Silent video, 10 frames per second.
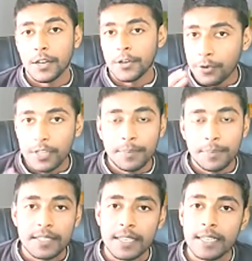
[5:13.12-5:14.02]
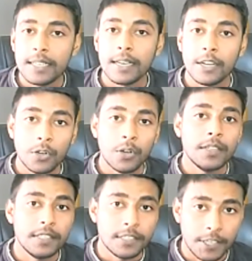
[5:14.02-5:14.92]
40% knowledge
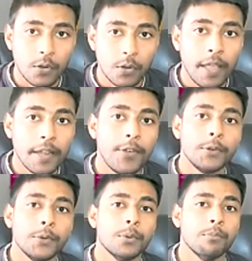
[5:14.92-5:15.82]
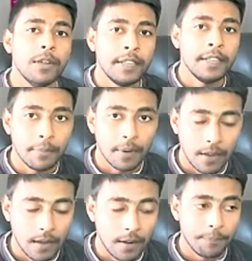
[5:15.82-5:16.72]
is required to building
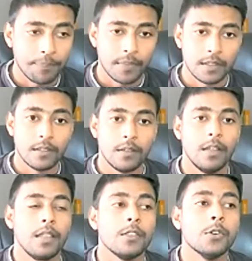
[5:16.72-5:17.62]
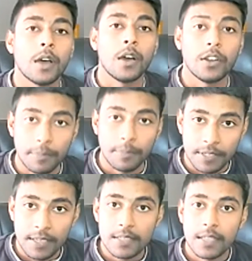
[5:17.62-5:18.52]
up your online
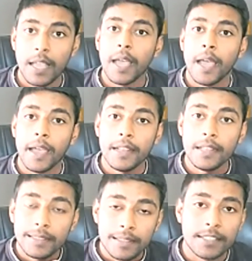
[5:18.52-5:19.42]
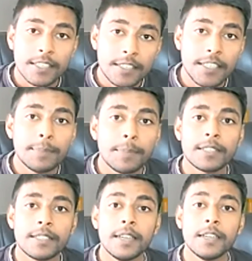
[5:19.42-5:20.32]
business, and
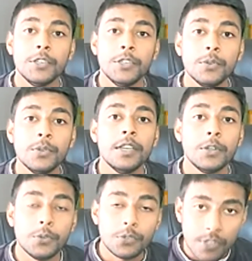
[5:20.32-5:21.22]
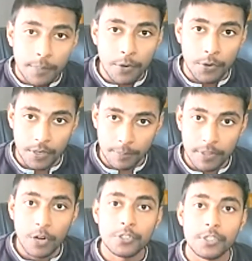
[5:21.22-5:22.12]
60% you need to support.
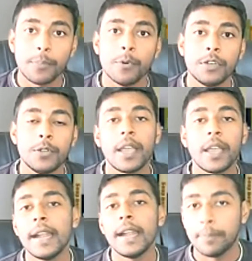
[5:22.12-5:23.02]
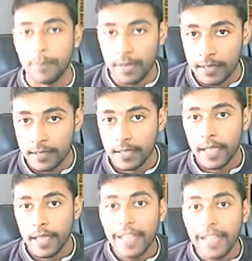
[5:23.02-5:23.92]
Without support you cannot build
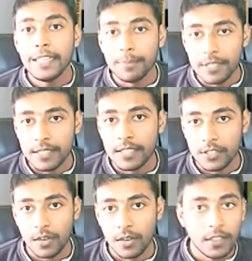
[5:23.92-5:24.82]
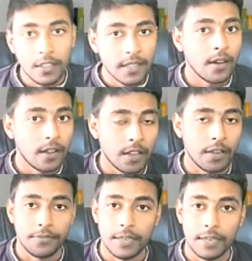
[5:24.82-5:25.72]
any business in the online
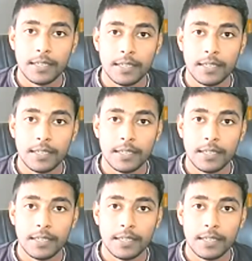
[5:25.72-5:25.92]
field.